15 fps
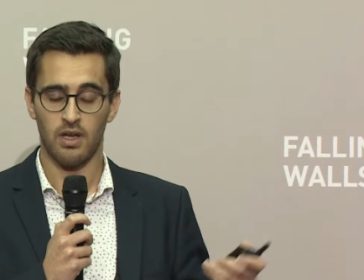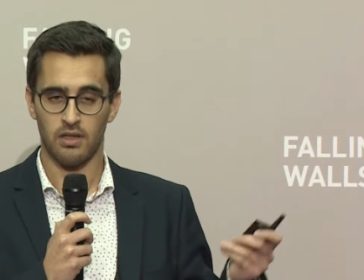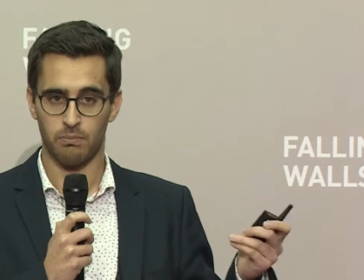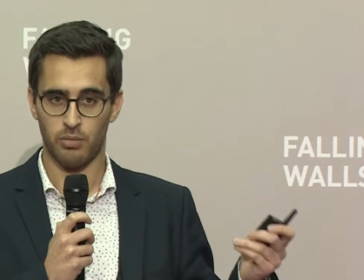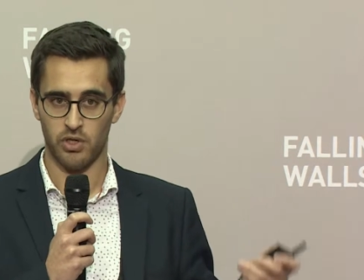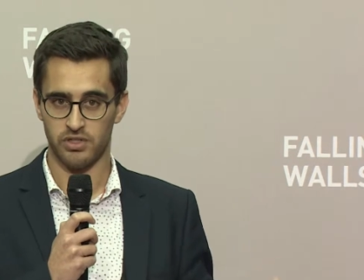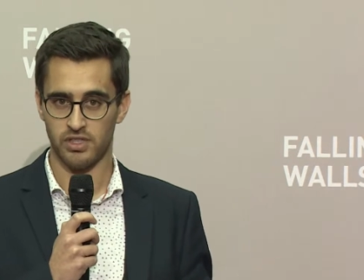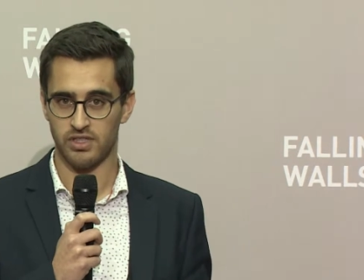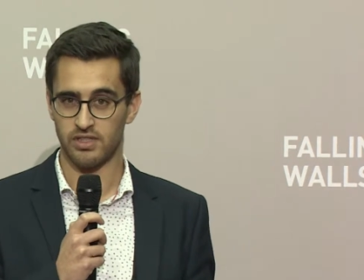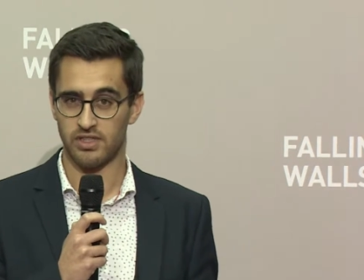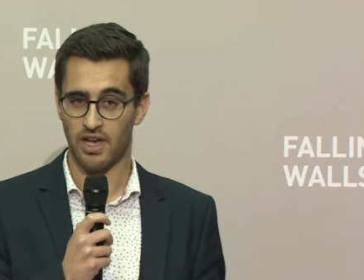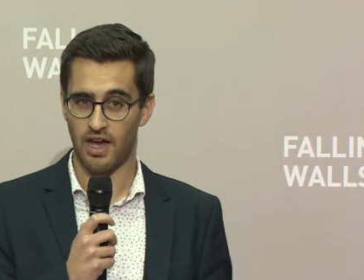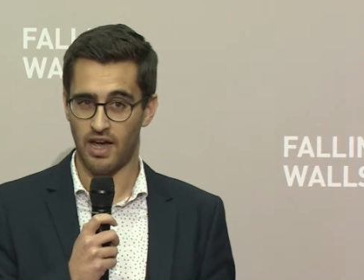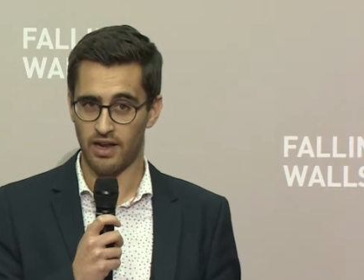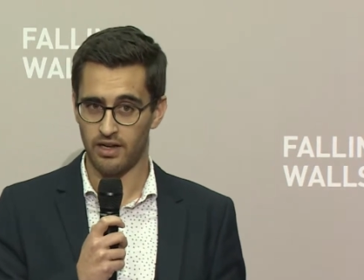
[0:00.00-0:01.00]
The process
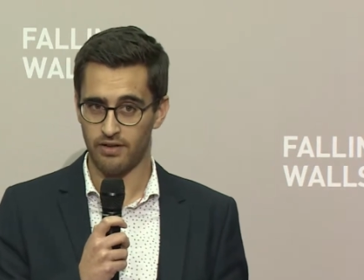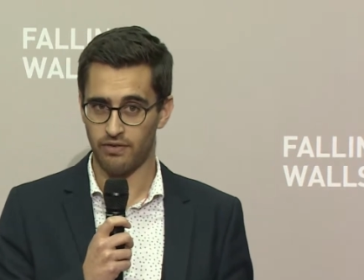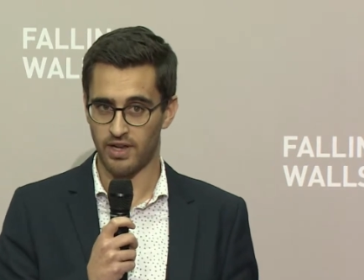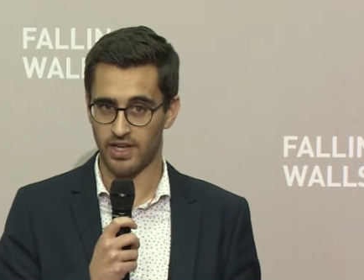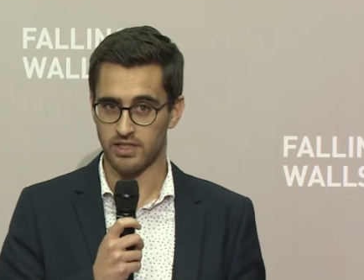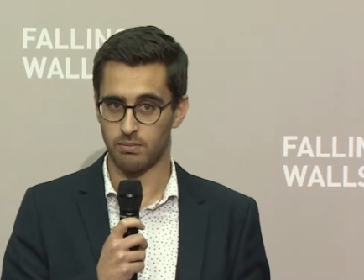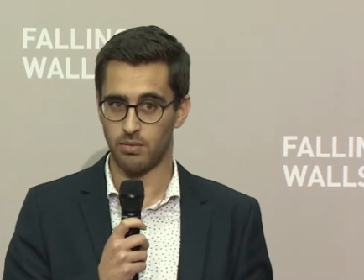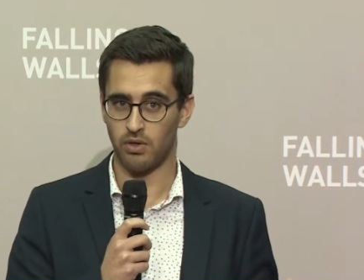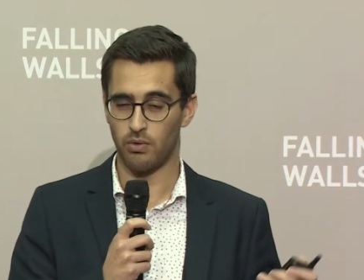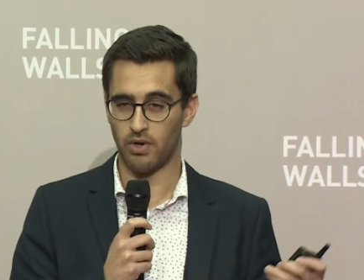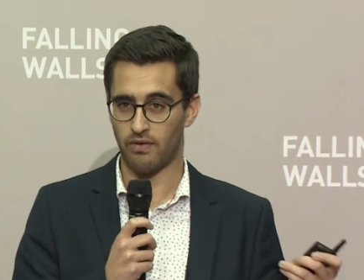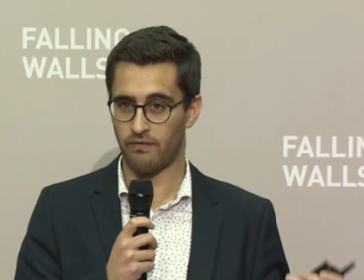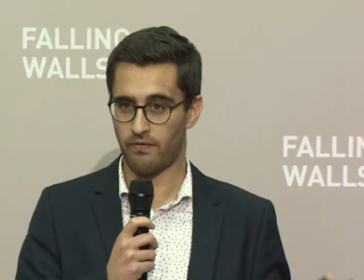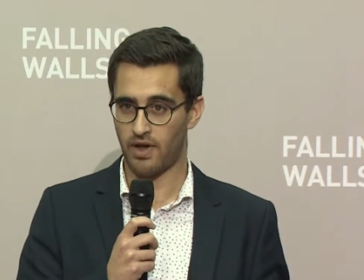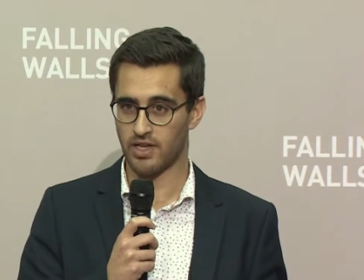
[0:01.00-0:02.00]
is highly flexible
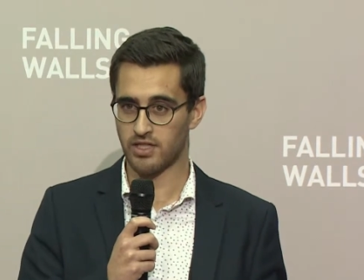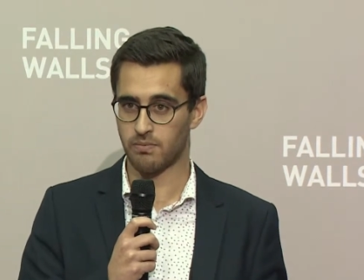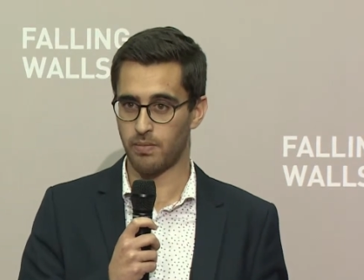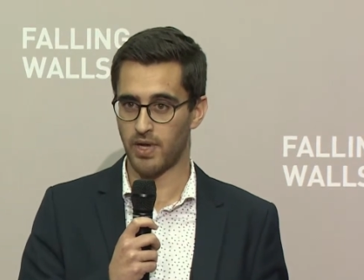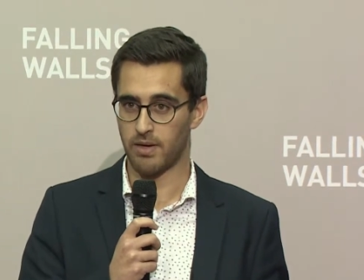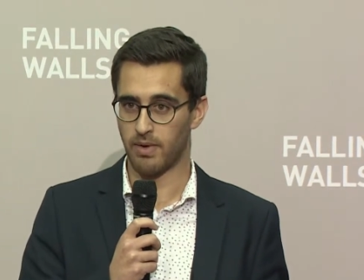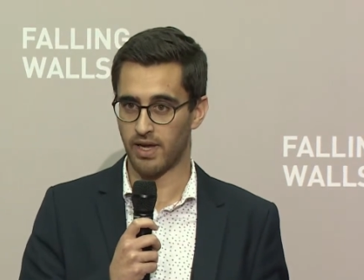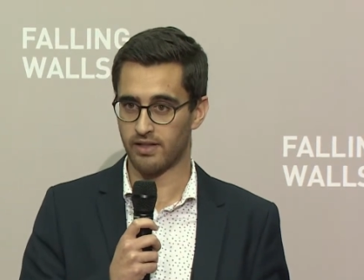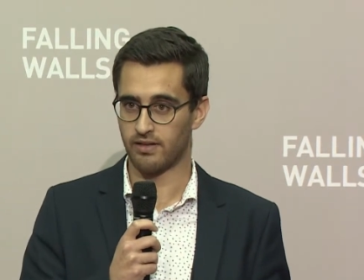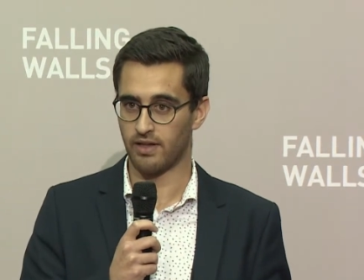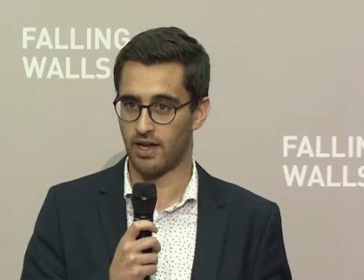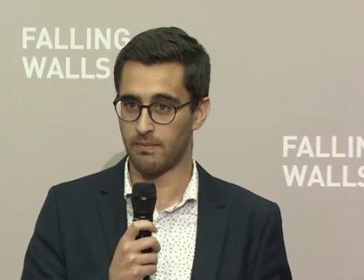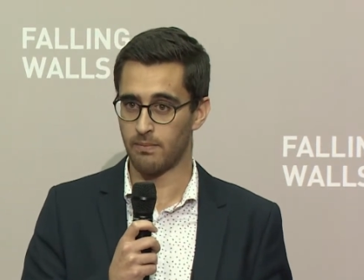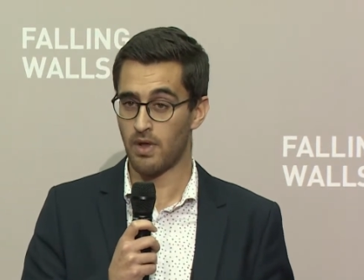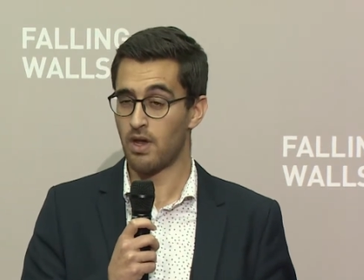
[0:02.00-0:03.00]
with a fast payback
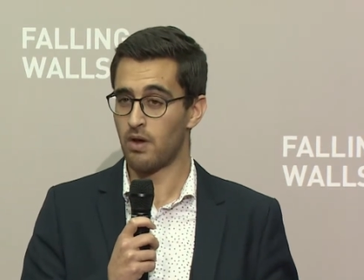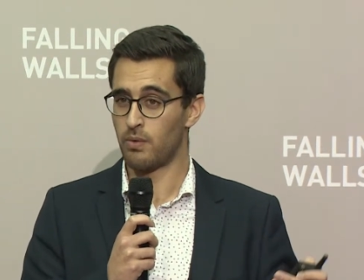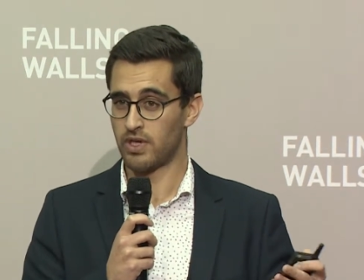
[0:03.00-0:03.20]
time.